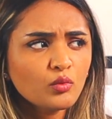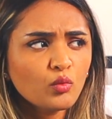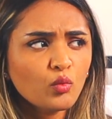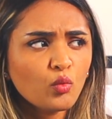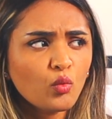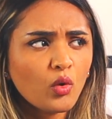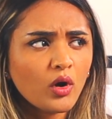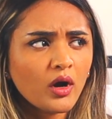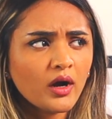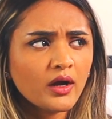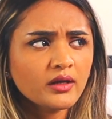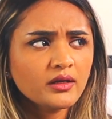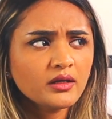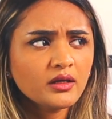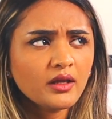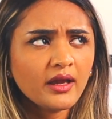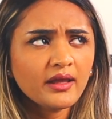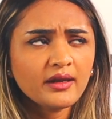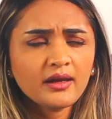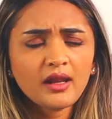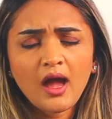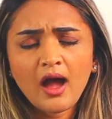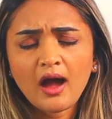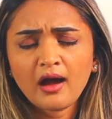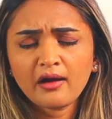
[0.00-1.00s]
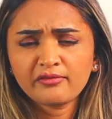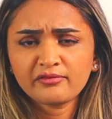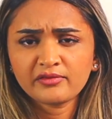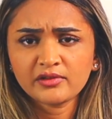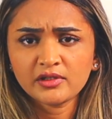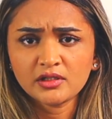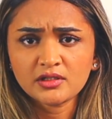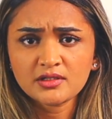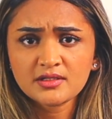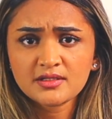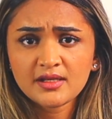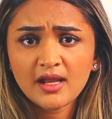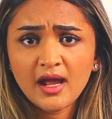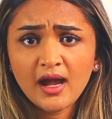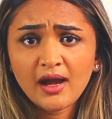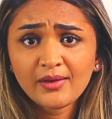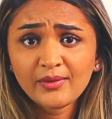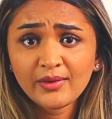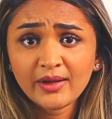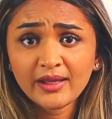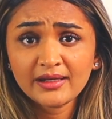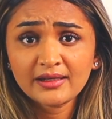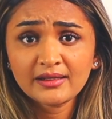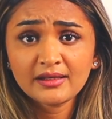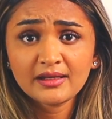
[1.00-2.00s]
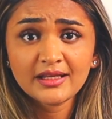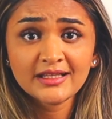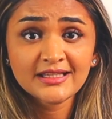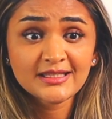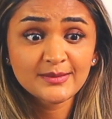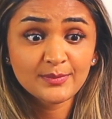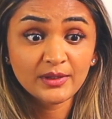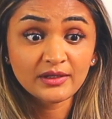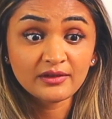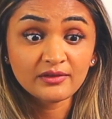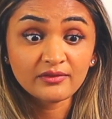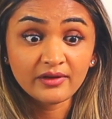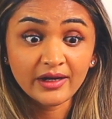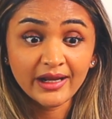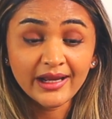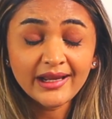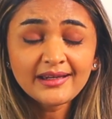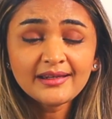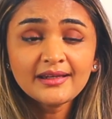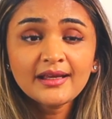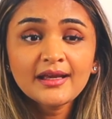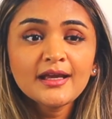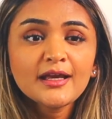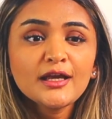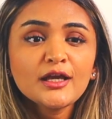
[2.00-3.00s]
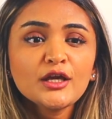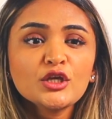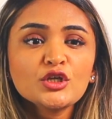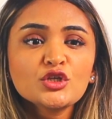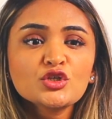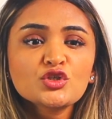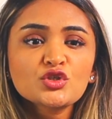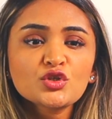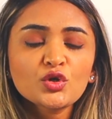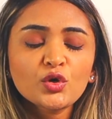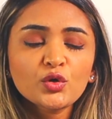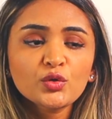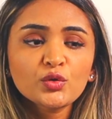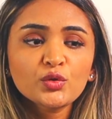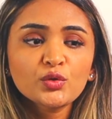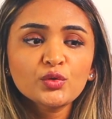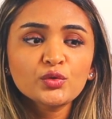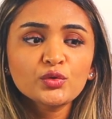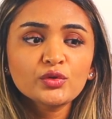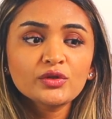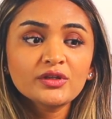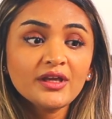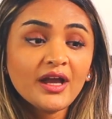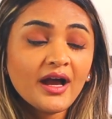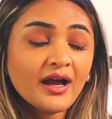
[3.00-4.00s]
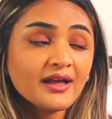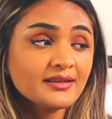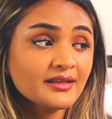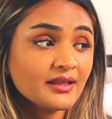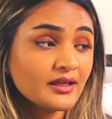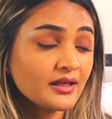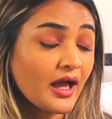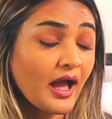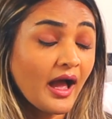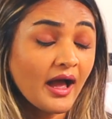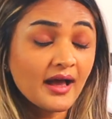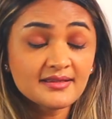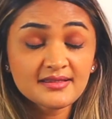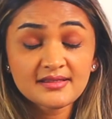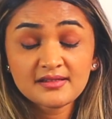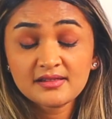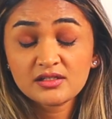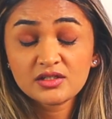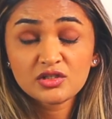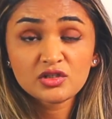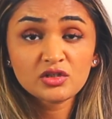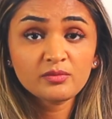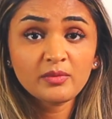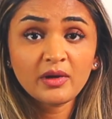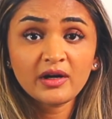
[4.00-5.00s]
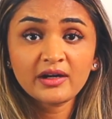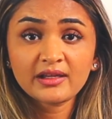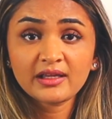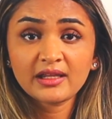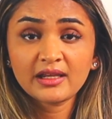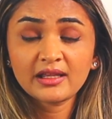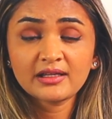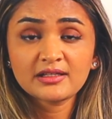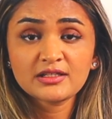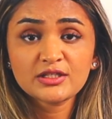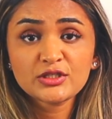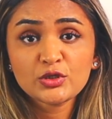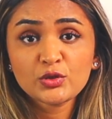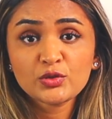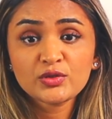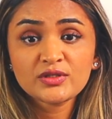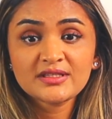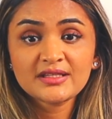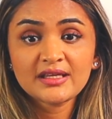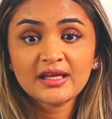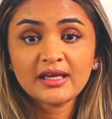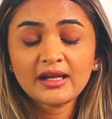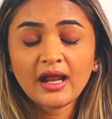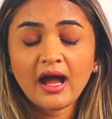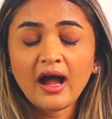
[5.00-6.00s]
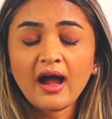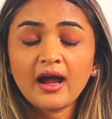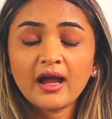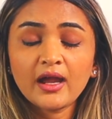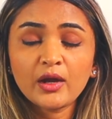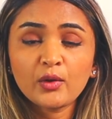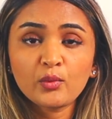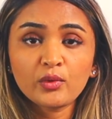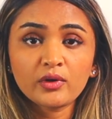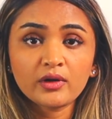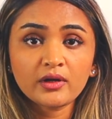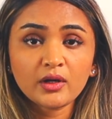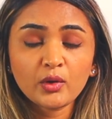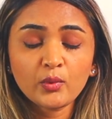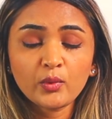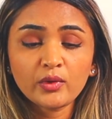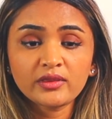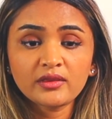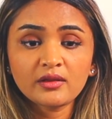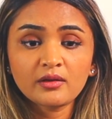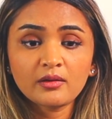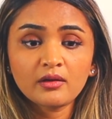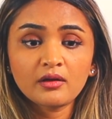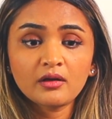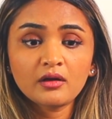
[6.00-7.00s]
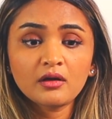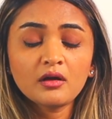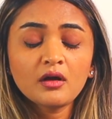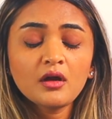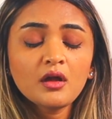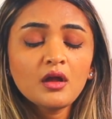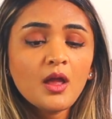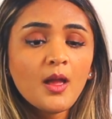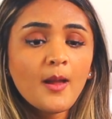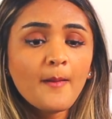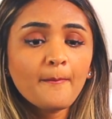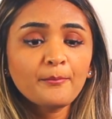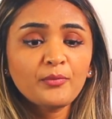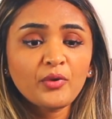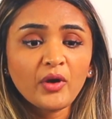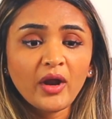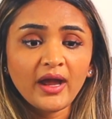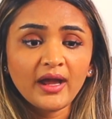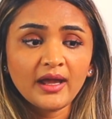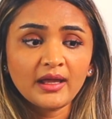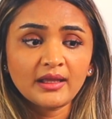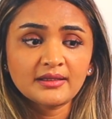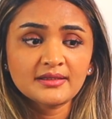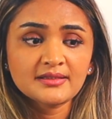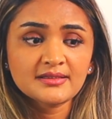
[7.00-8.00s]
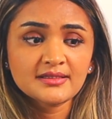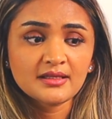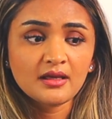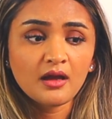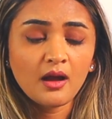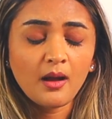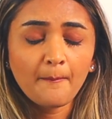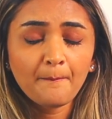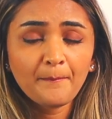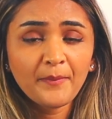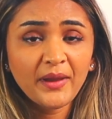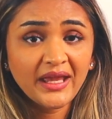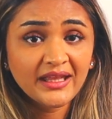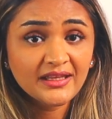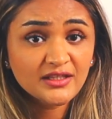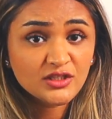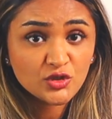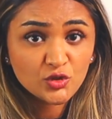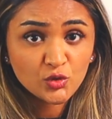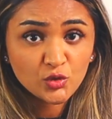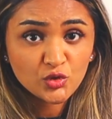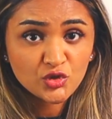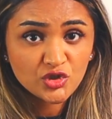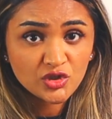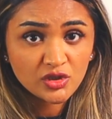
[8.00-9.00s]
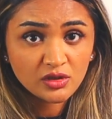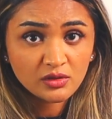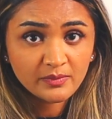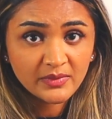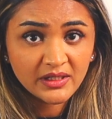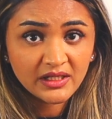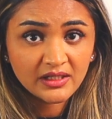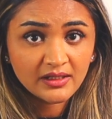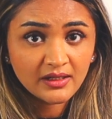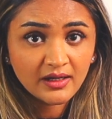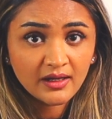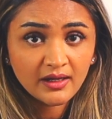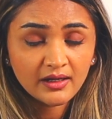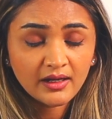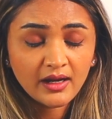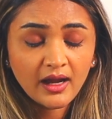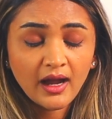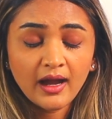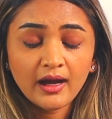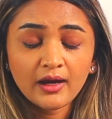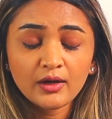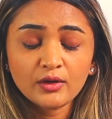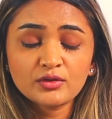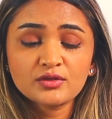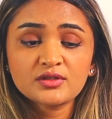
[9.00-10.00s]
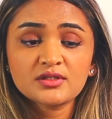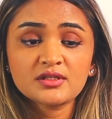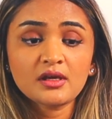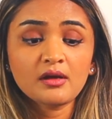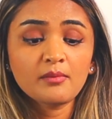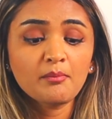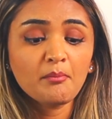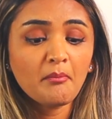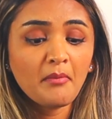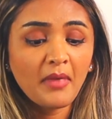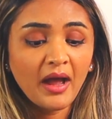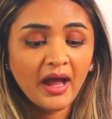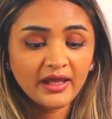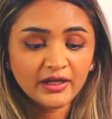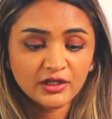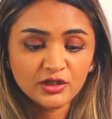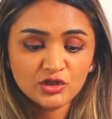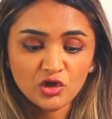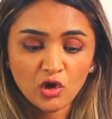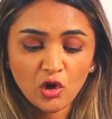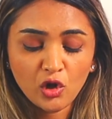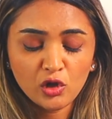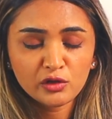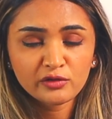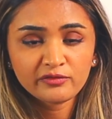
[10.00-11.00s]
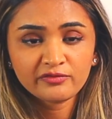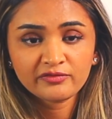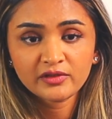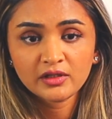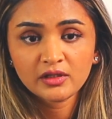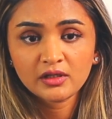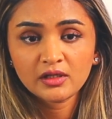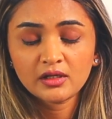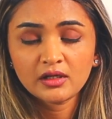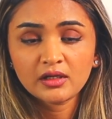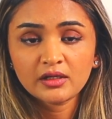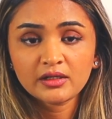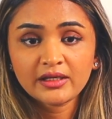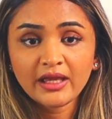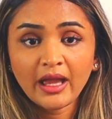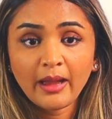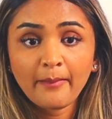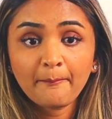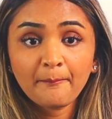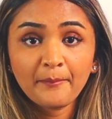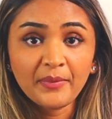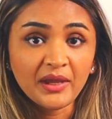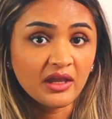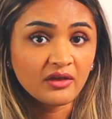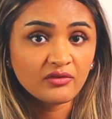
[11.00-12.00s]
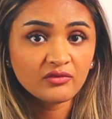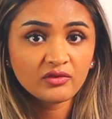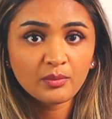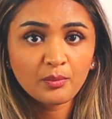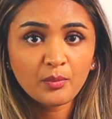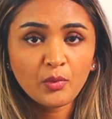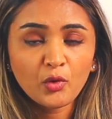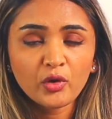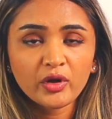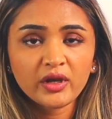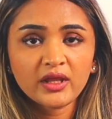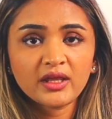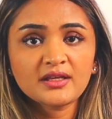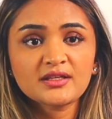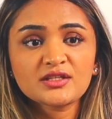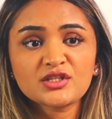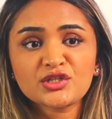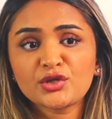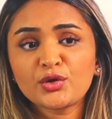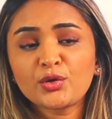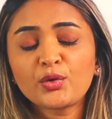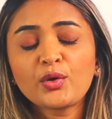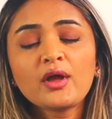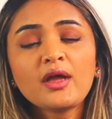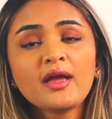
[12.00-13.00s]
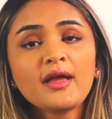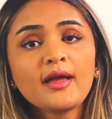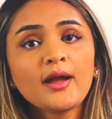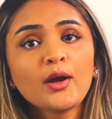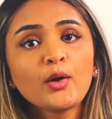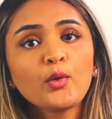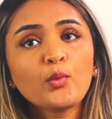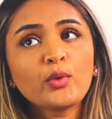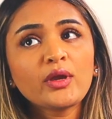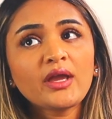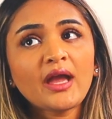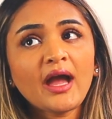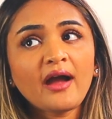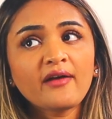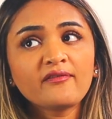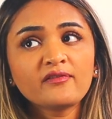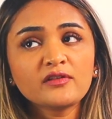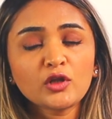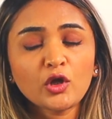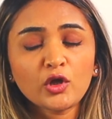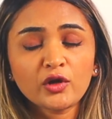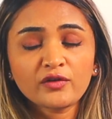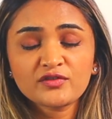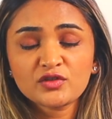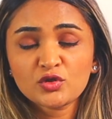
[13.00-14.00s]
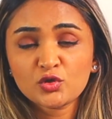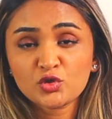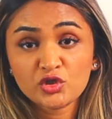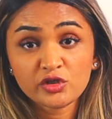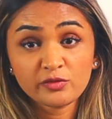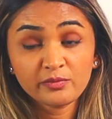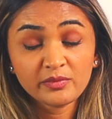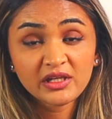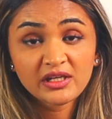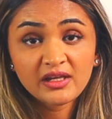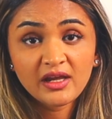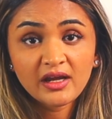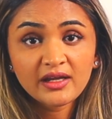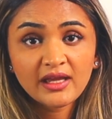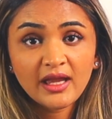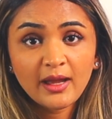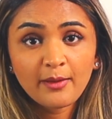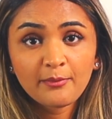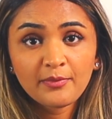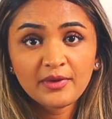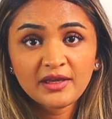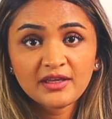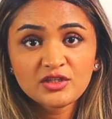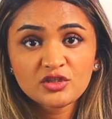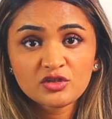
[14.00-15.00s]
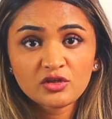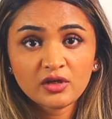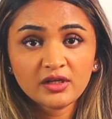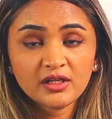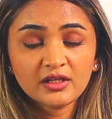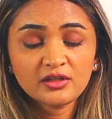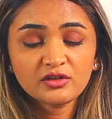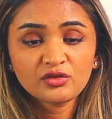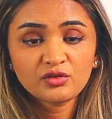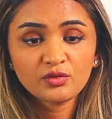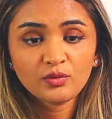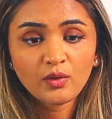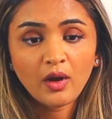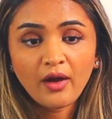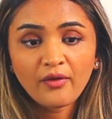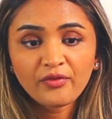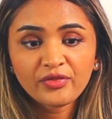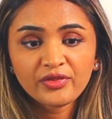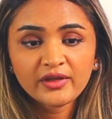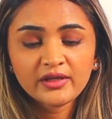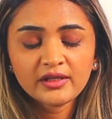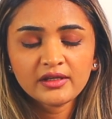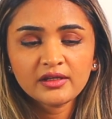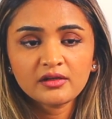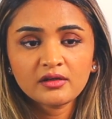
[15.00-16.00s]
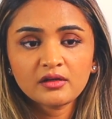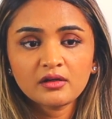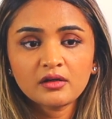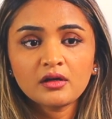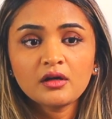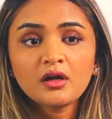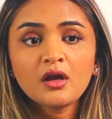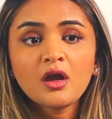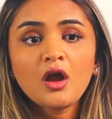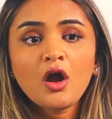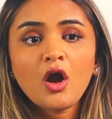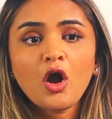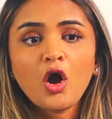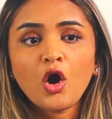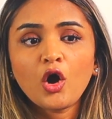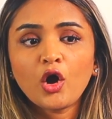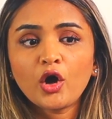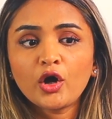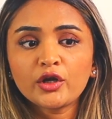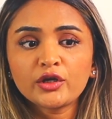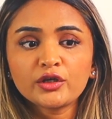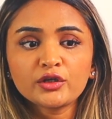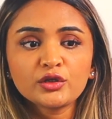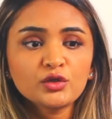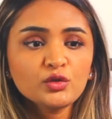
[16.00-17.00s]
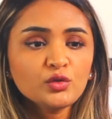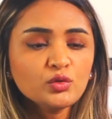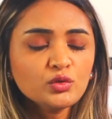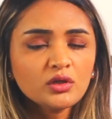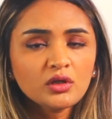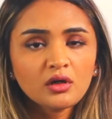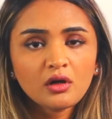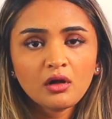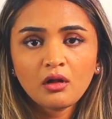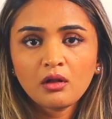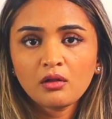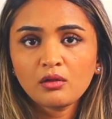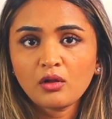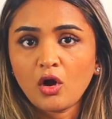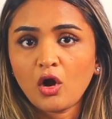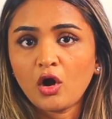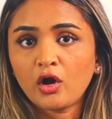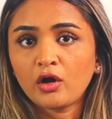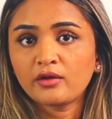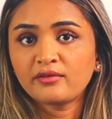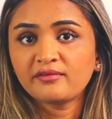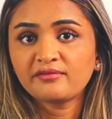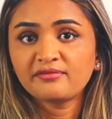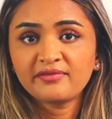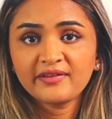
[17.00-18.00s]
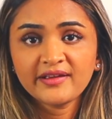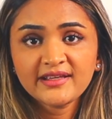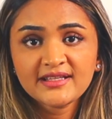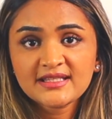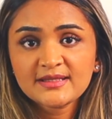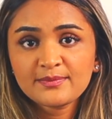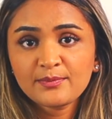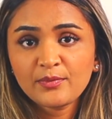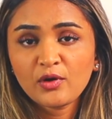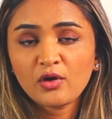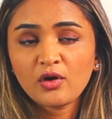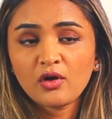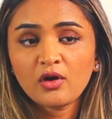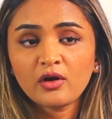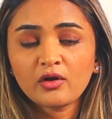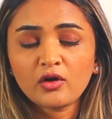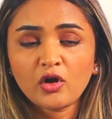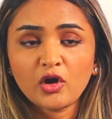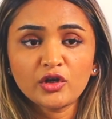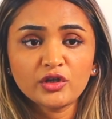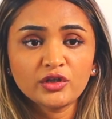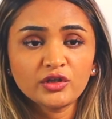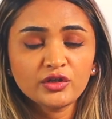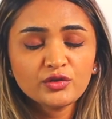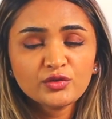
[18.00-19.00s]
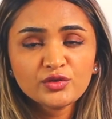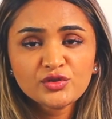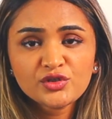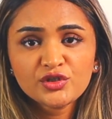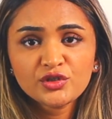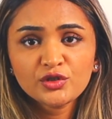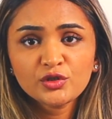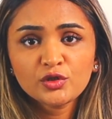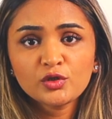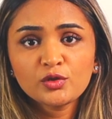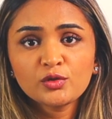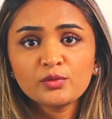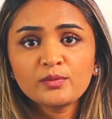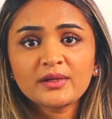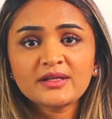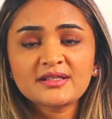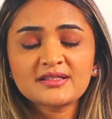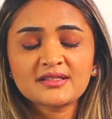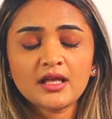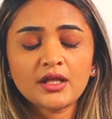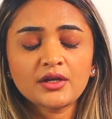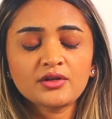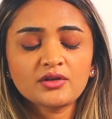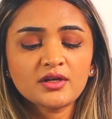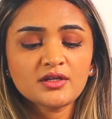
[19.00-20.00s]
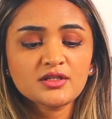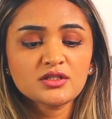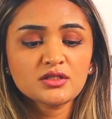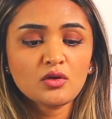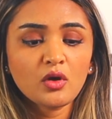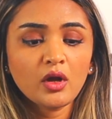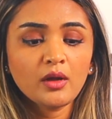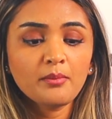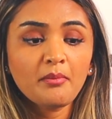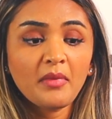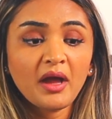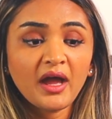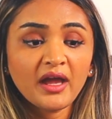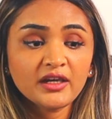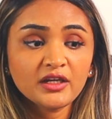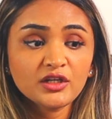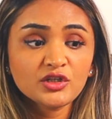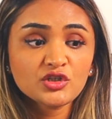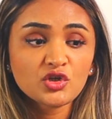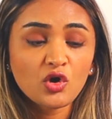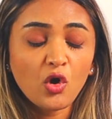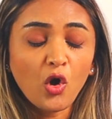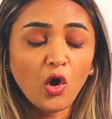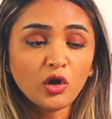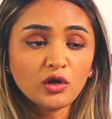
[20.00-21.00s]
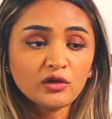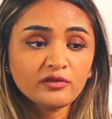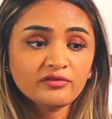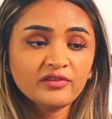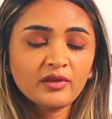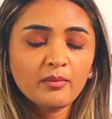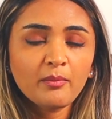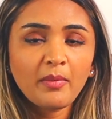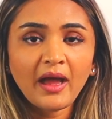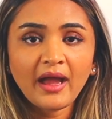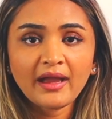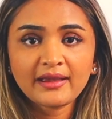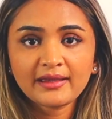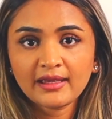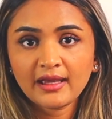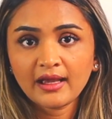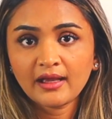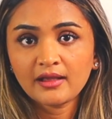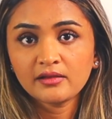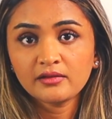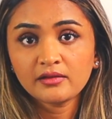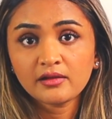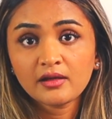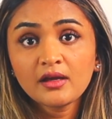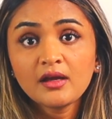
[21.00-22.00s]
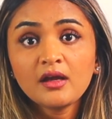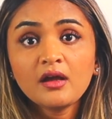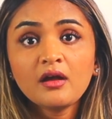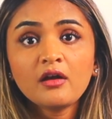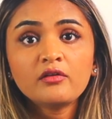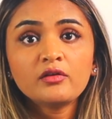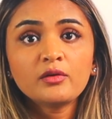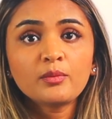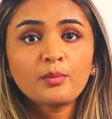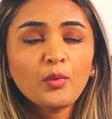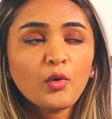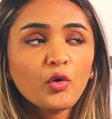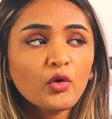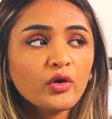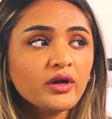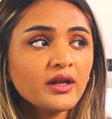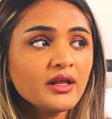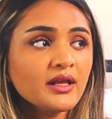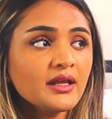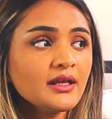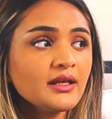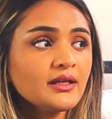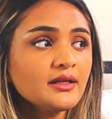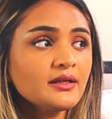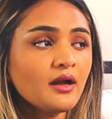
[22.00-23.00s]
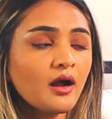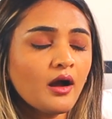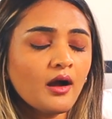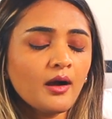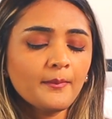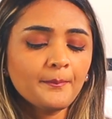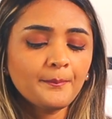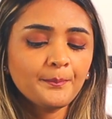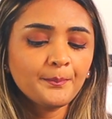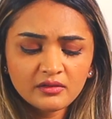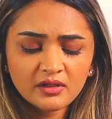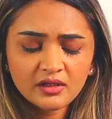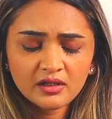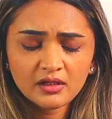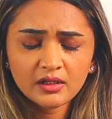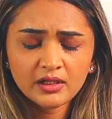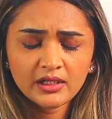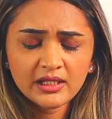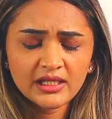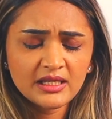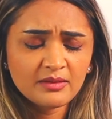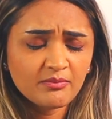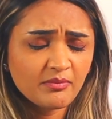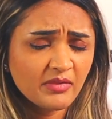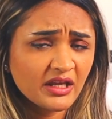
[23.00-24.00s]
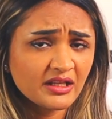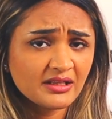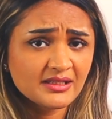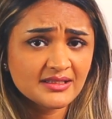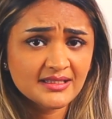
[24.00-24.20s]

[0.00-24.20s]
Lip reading: 1.5 years now, and it's been great. So yeah, as a digital marketing associate, I work with the brands, paid social media accounts, manage all of the campaign reporting. So We have a lot of social media campaigns running throughout the year on Google, on Facebook, on YouTube, etc. So I manage all of the back-end reporting, the email